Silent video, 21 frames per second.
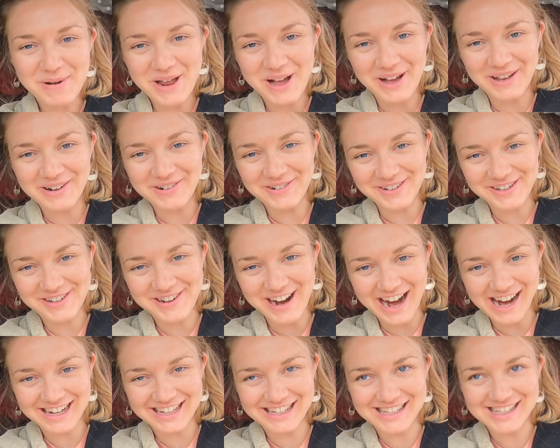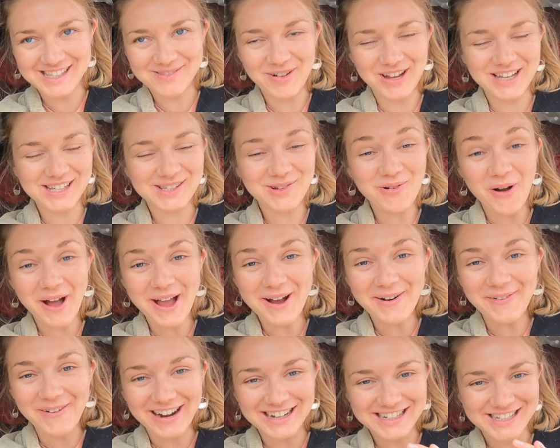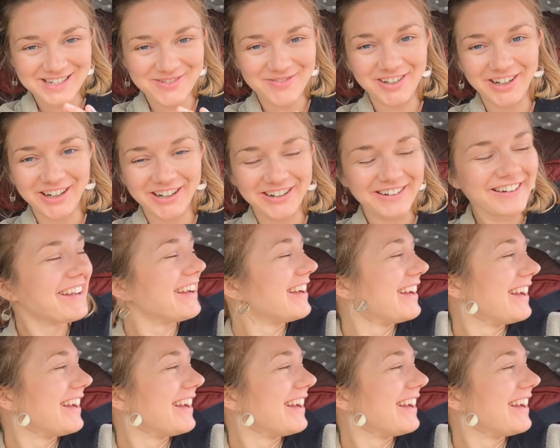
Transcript: banana and crackers, but it's quite a windy route